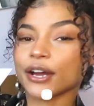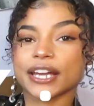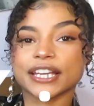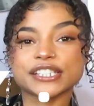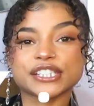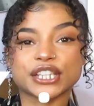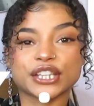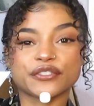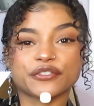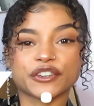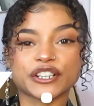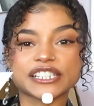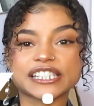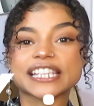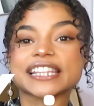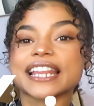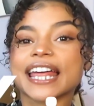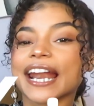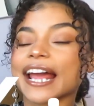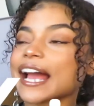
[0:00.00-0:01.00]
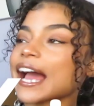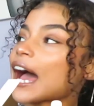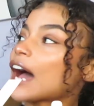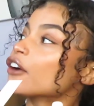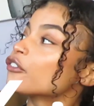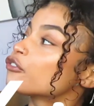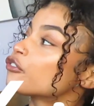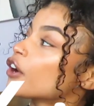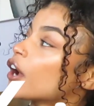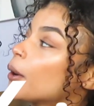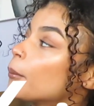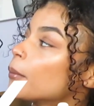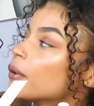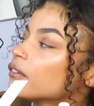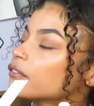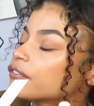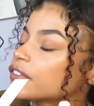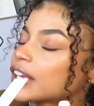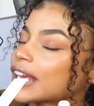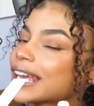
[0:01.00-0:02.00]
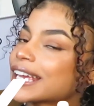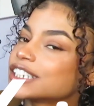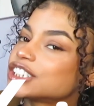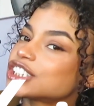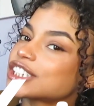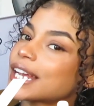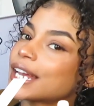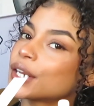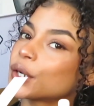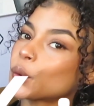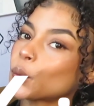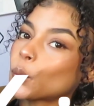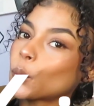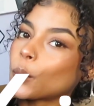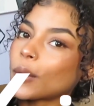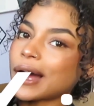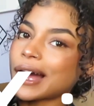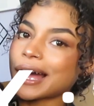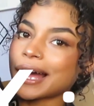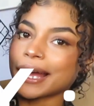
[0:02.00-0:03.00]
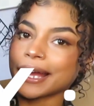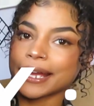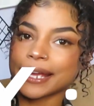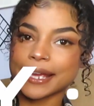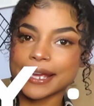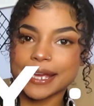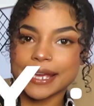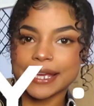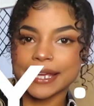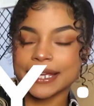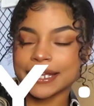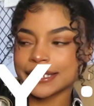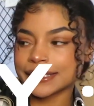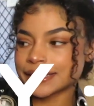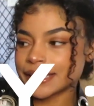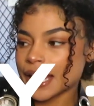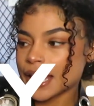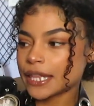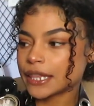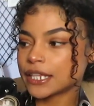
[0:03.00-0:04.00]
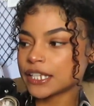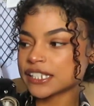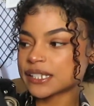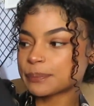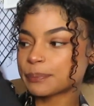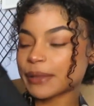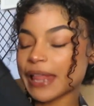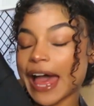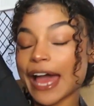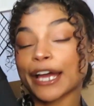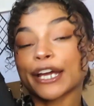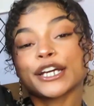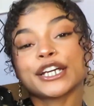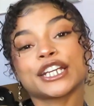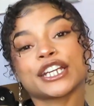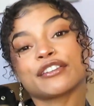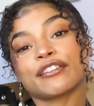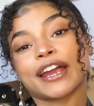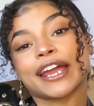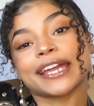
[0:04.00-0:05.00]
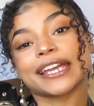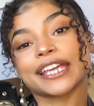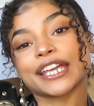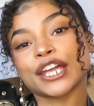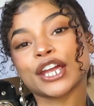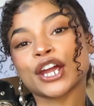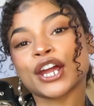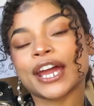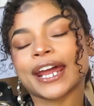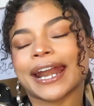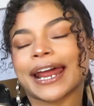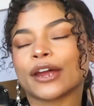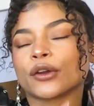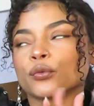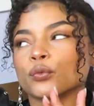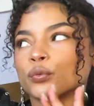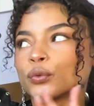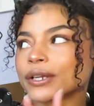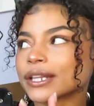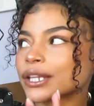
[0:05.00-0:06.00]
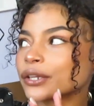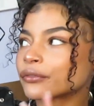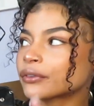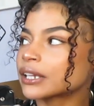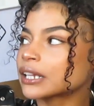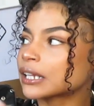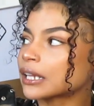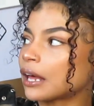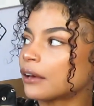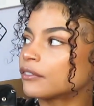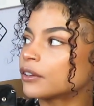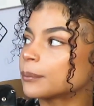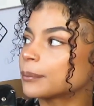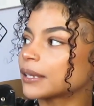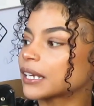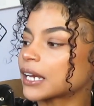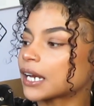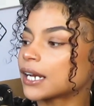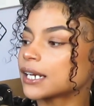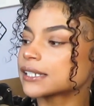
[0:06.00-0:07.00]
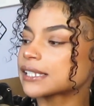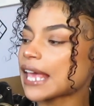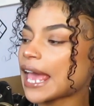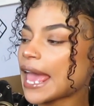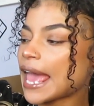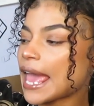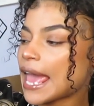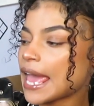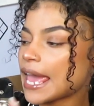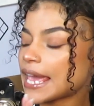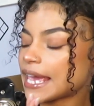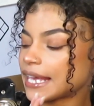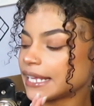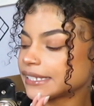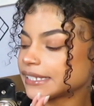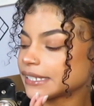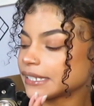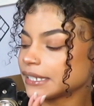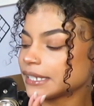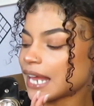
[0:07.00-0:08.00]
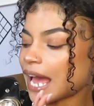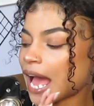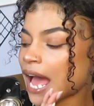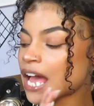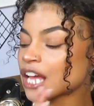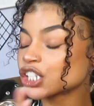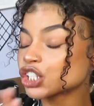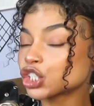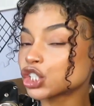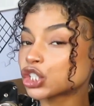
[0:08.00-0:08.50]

Okay, so the first thing that I got from VHNY is this black hoodie right here and I really, really love it because it's not